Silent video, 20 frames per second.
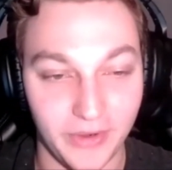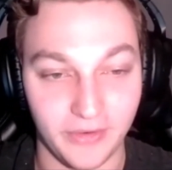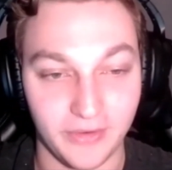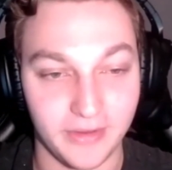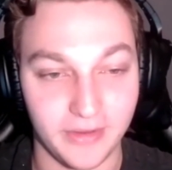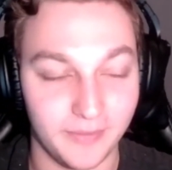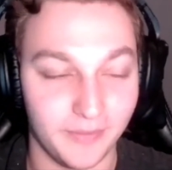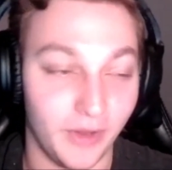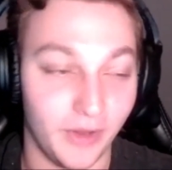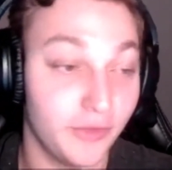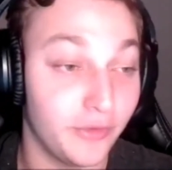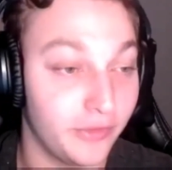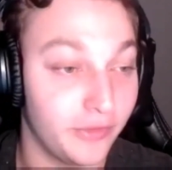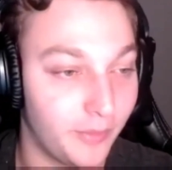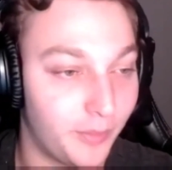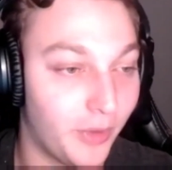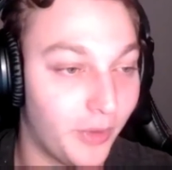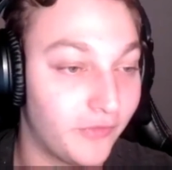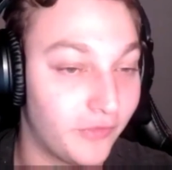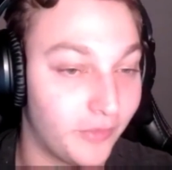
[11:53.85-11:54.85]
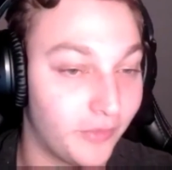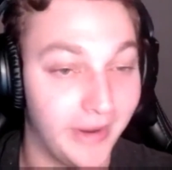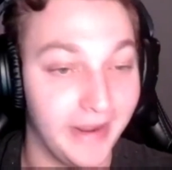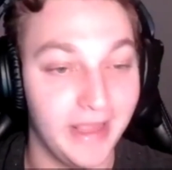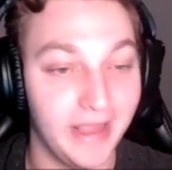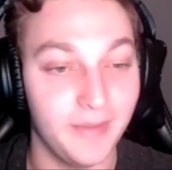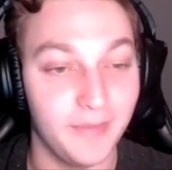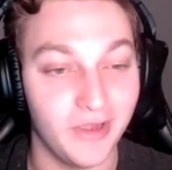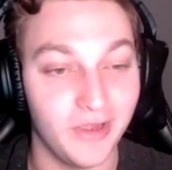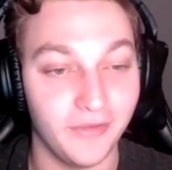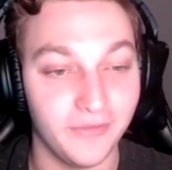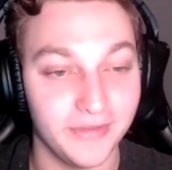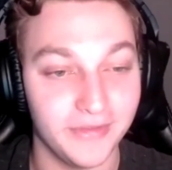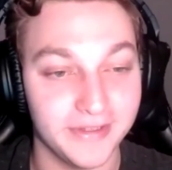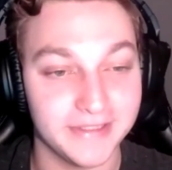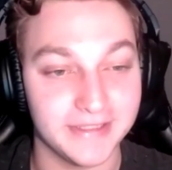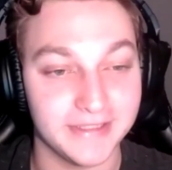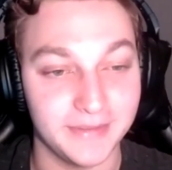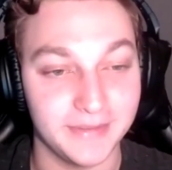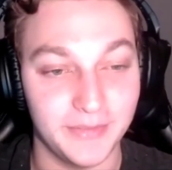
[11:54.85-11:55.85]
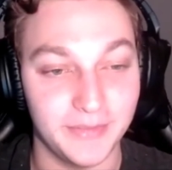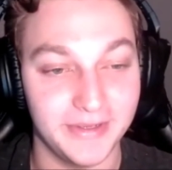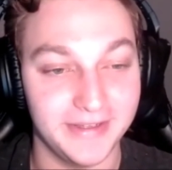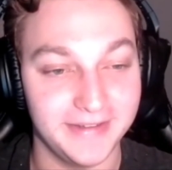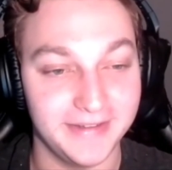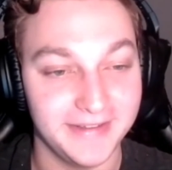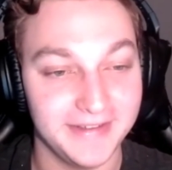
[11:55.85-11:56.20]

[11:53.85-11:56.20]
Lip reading: Apart from Miami, obviously, but